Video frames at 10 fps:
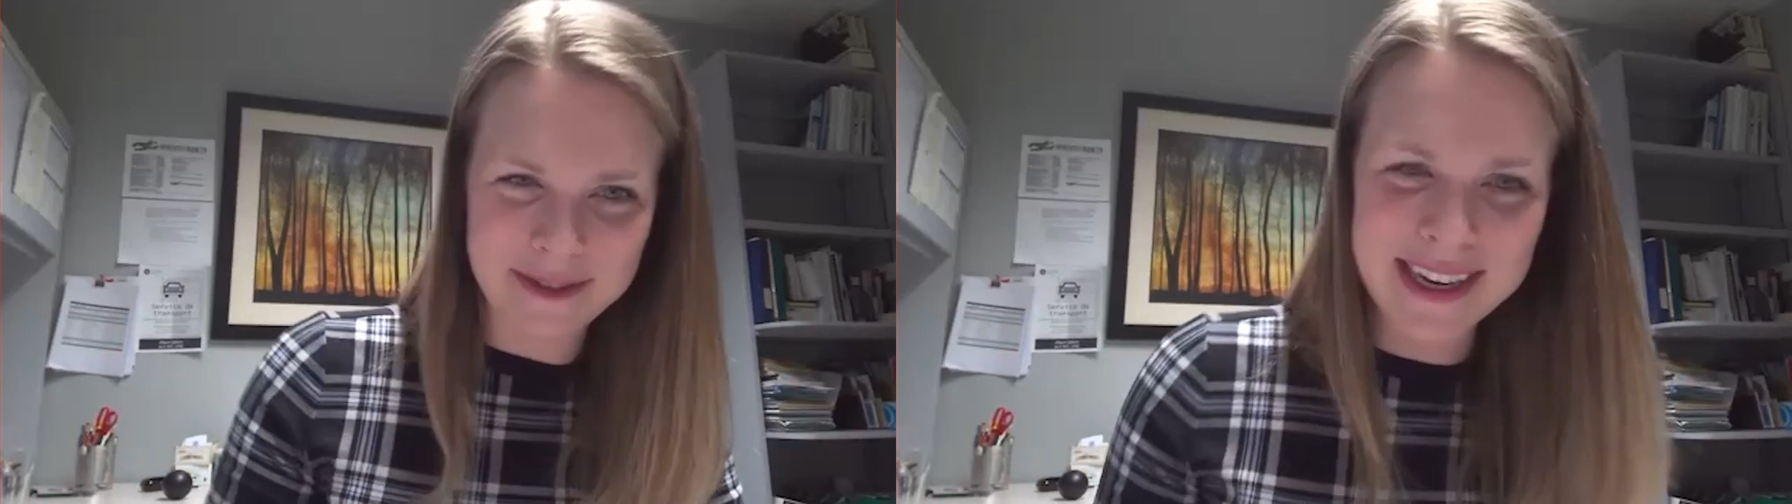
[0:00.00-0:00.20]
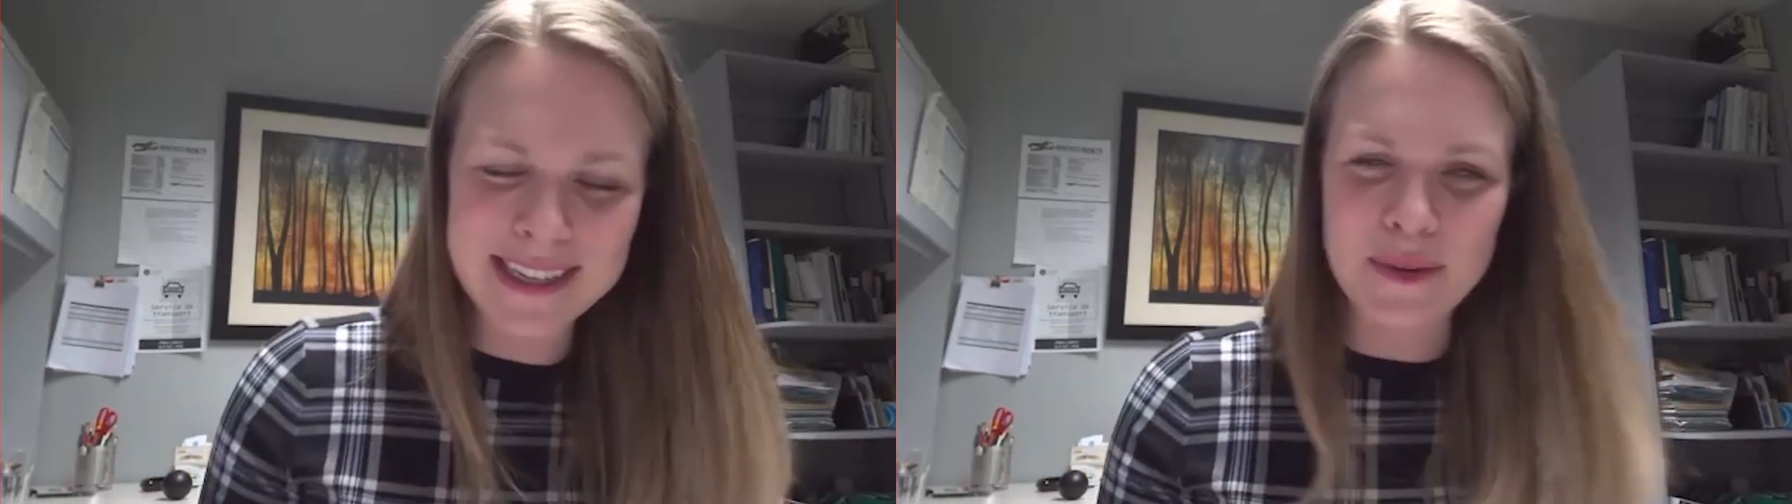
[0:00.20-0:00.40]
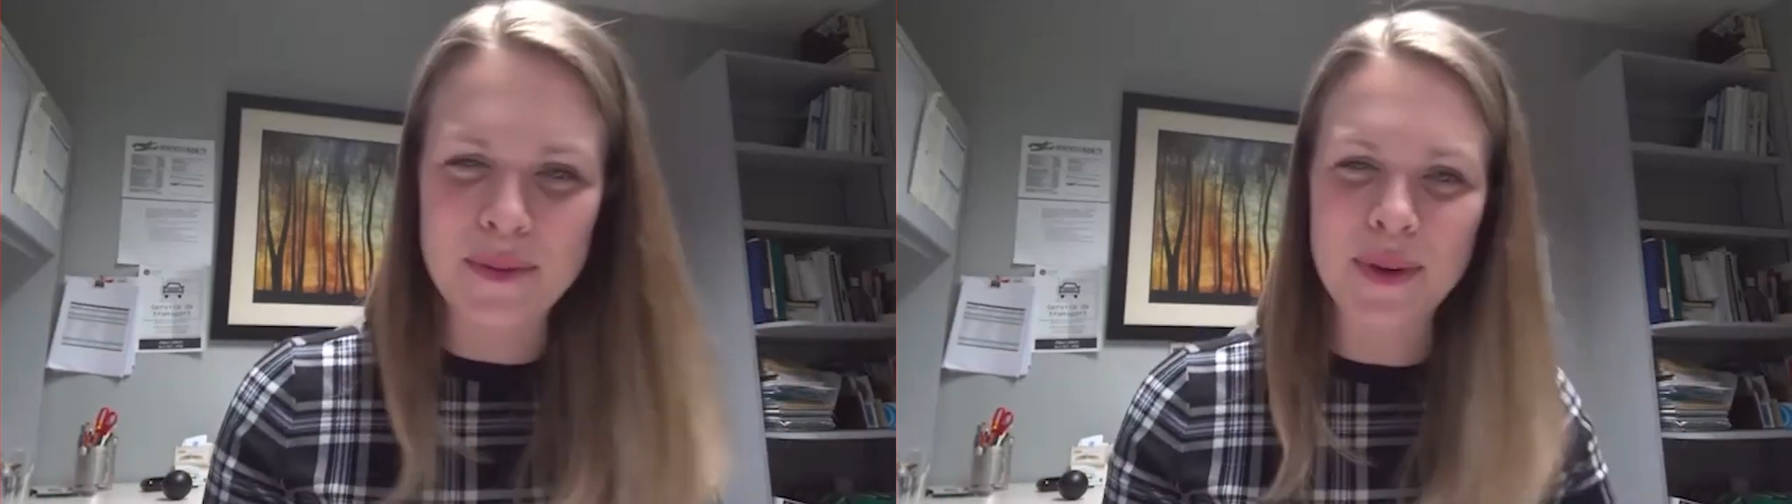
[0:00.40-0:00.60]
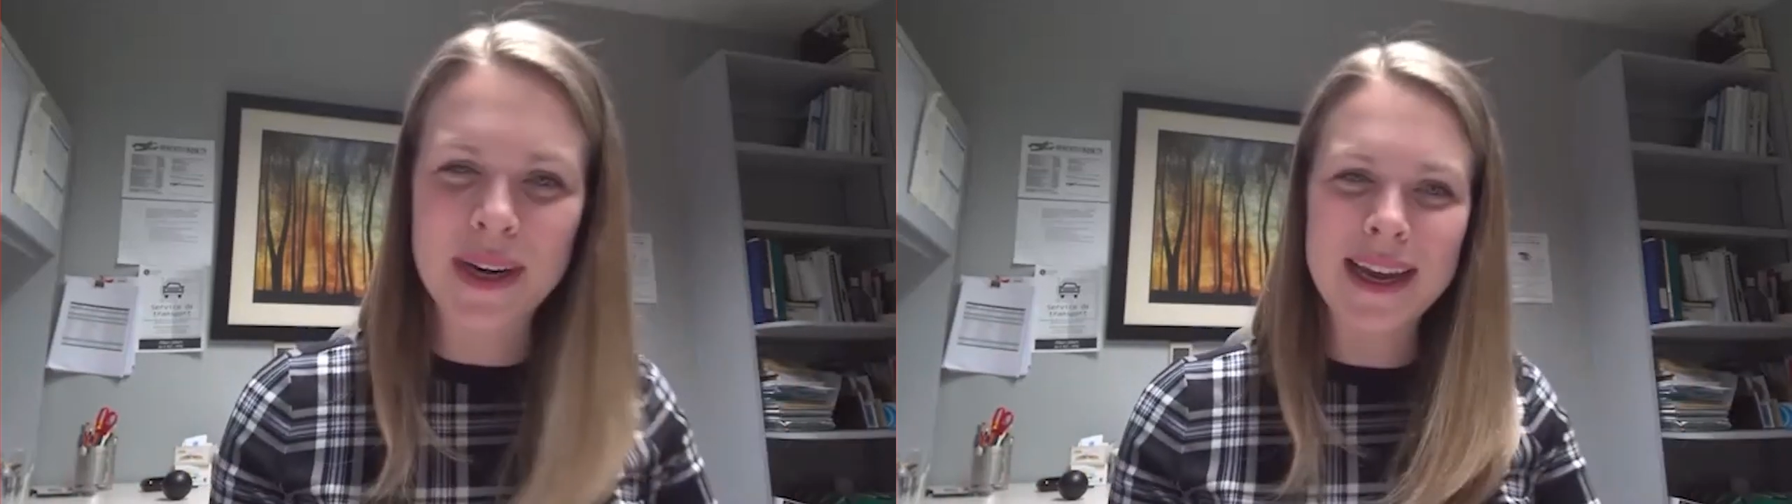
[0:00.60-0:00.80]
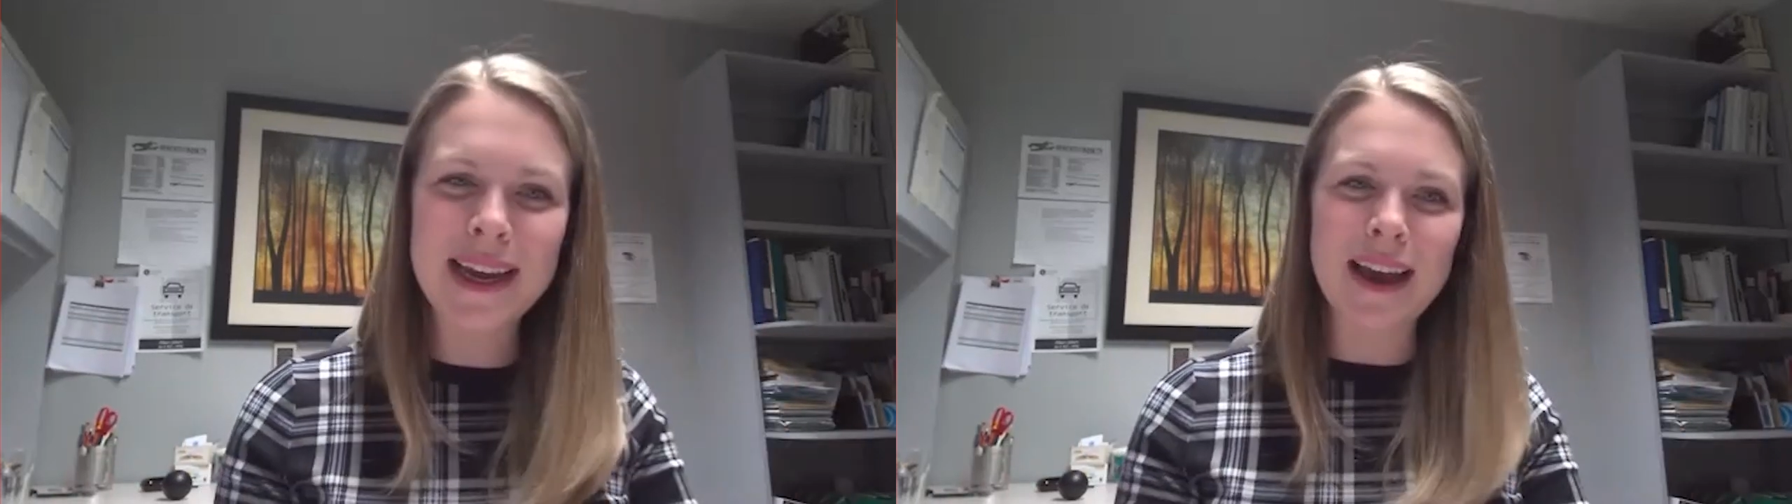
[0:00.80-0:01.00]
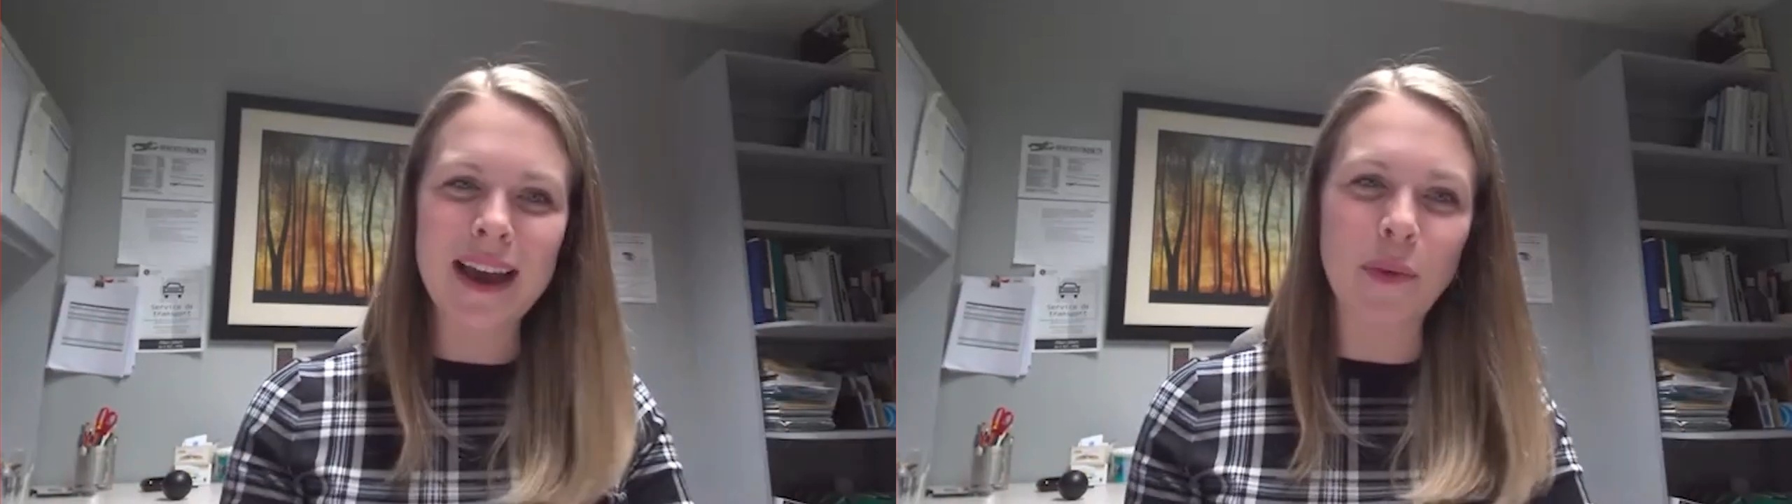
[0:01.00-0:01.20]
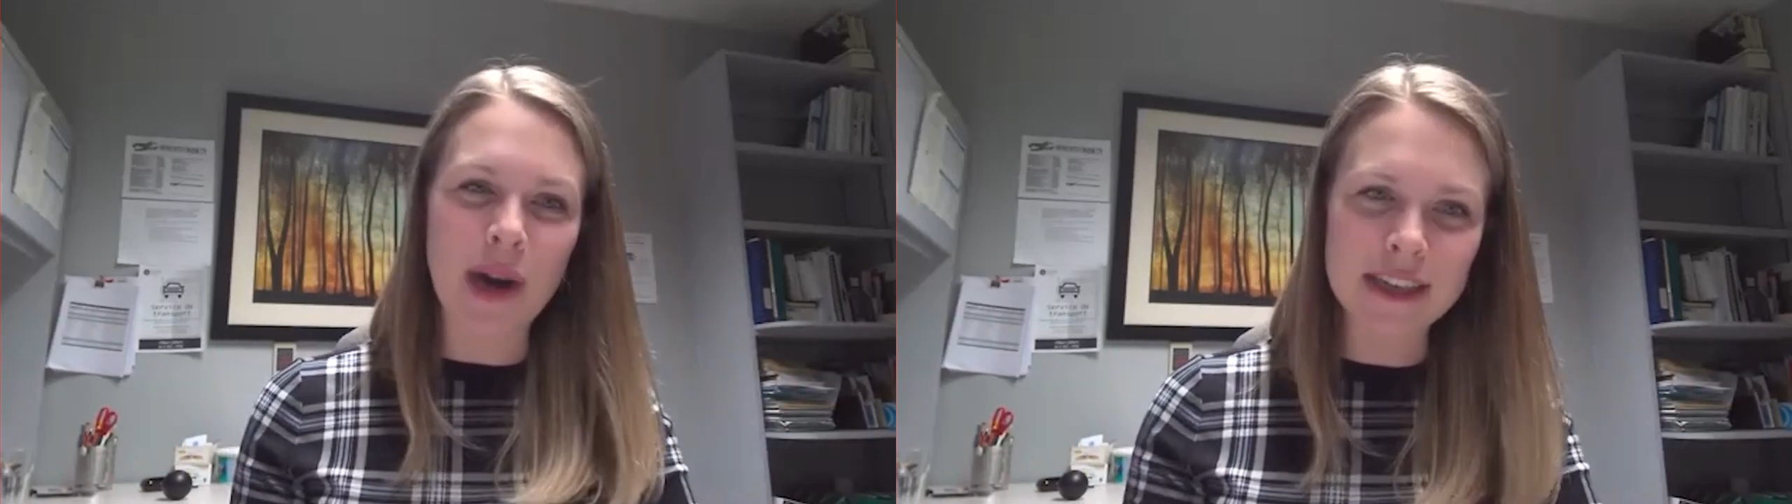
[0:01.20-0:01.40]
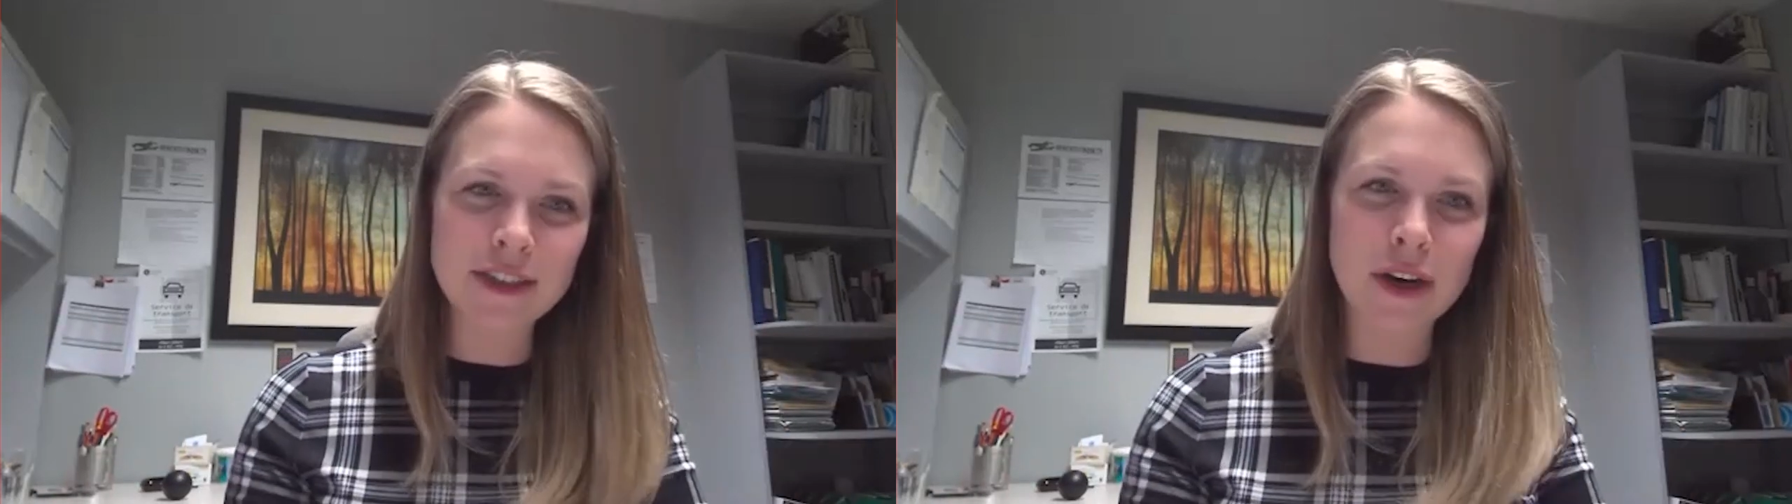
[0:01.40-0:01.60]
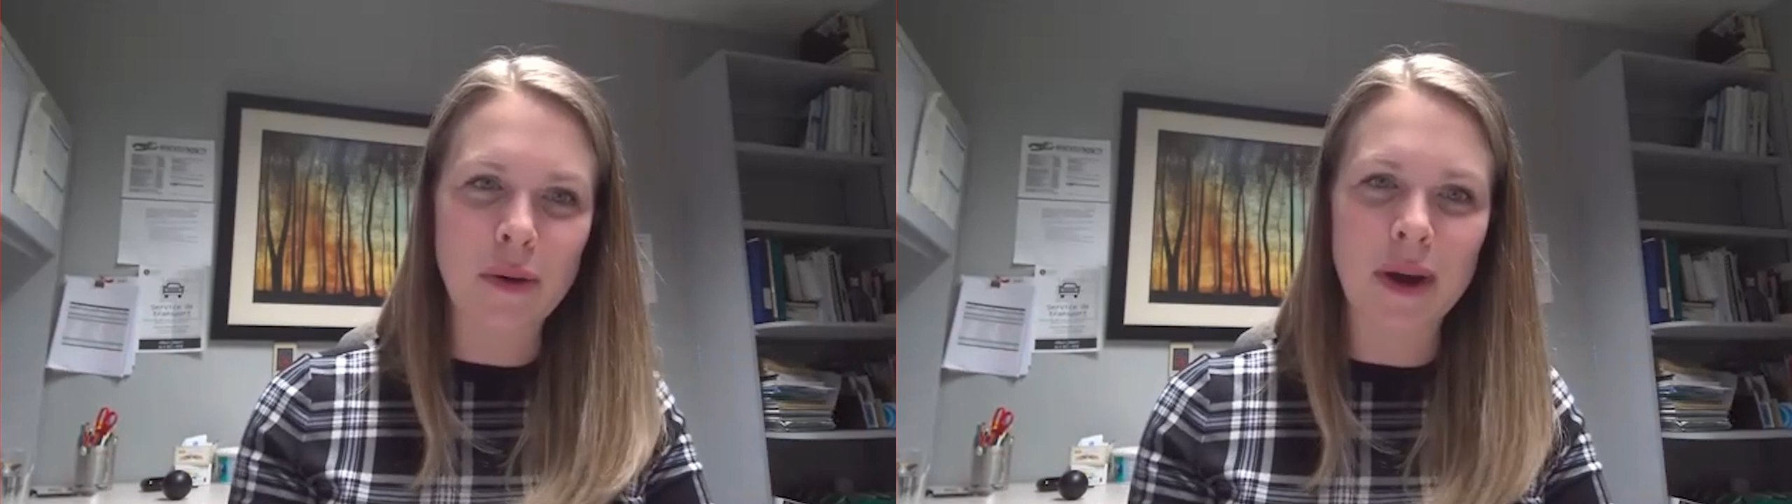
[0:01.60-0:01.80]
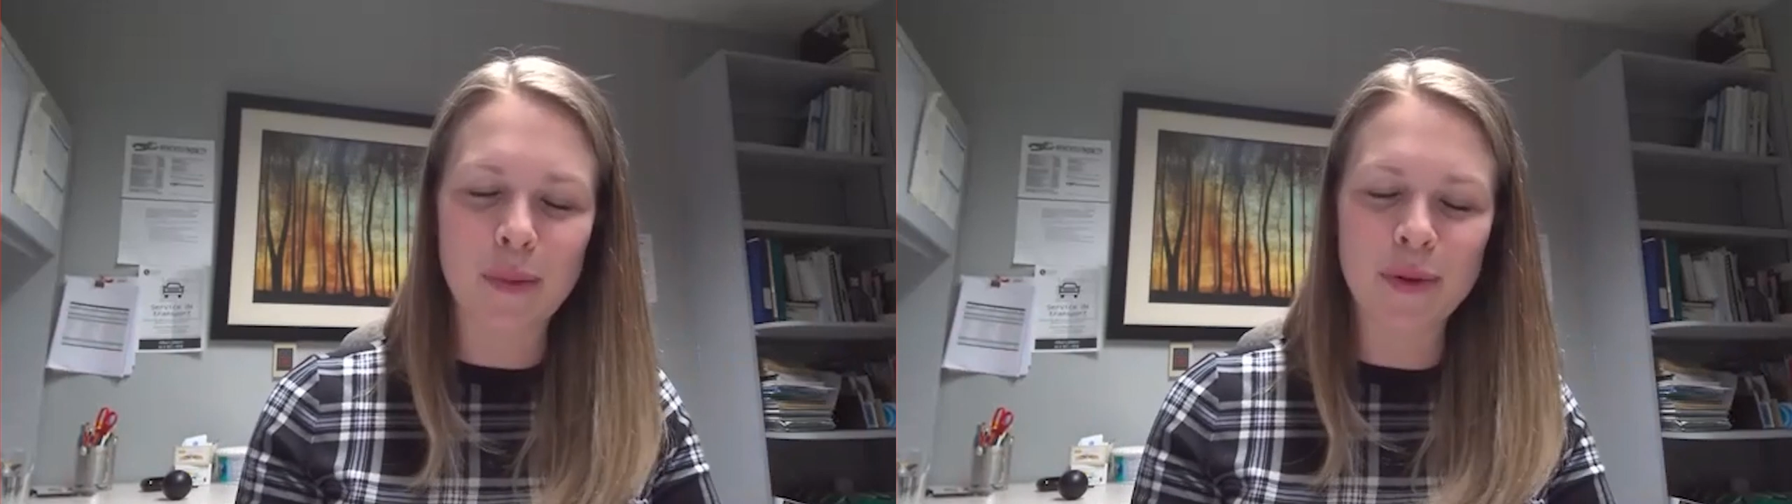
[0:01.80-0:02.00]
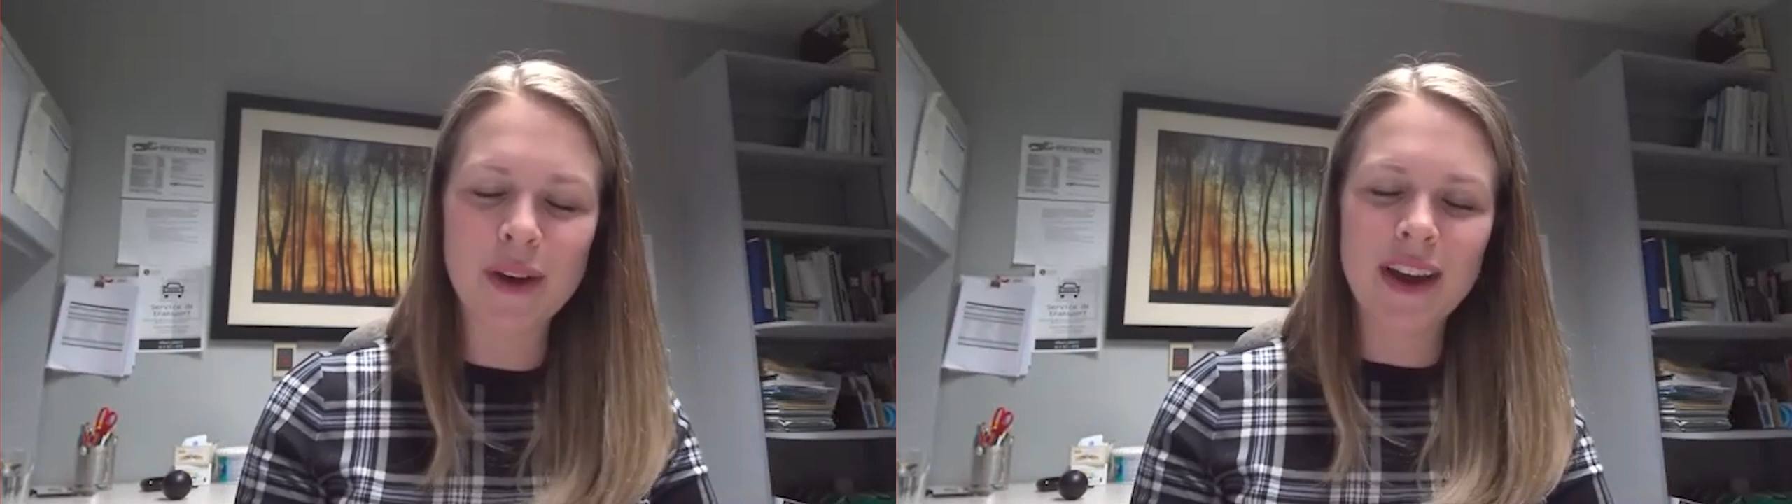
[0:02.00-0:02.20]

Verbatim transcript: right so when i when i show up